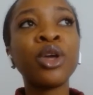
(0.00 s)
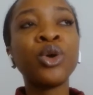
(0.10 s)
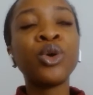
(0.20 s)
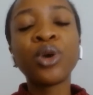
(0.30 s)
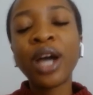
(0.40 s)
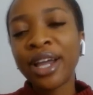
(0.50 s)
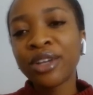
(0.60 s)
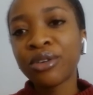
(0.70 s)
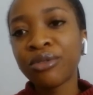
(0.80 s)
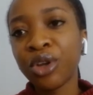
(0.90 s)
who kind
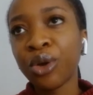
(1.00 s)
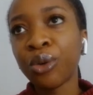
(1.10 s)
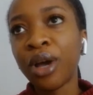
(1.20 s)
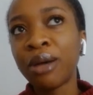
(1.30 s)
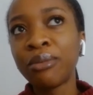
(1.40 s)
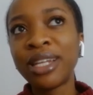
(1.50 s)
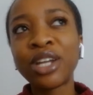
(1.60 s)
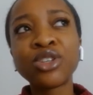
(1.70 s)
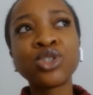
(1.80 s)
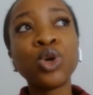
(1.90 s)
of, let
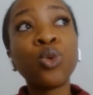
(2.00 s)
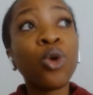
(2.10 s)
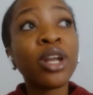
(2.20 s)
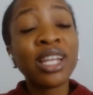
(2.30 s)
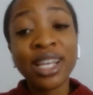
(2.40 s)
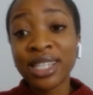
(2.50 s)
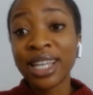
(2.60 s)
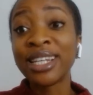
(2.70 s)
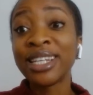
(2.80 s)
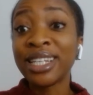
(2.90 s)
us know what it is
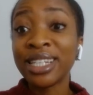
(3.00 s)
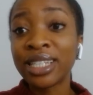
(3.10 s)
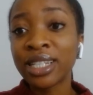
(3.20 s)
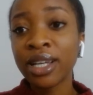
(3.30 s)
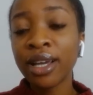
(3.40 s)
they need